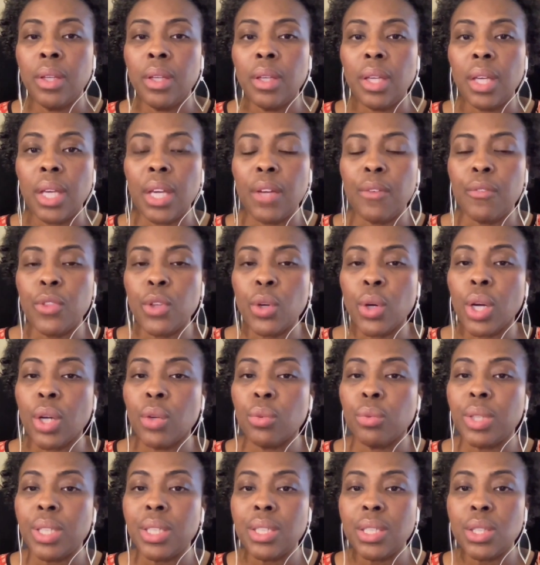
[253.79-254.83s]
if there are
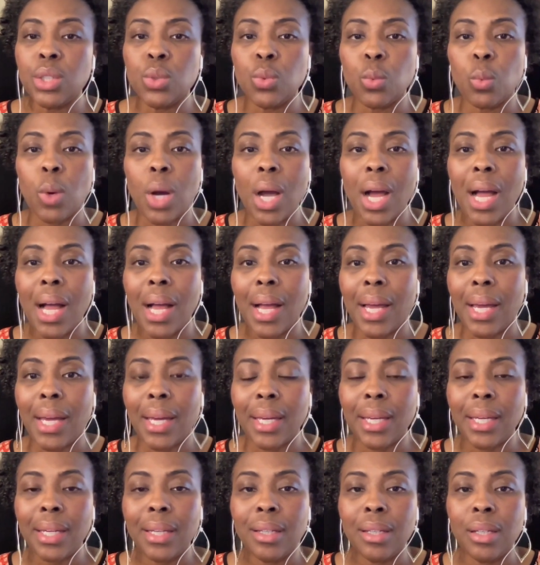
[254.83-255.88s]
reasons
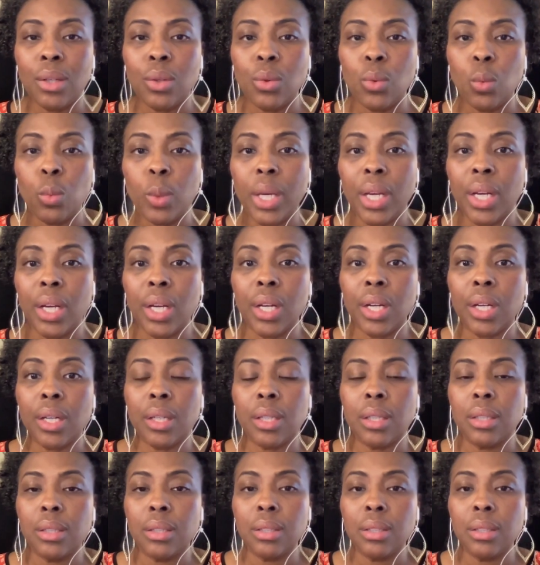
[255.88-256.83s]
why we are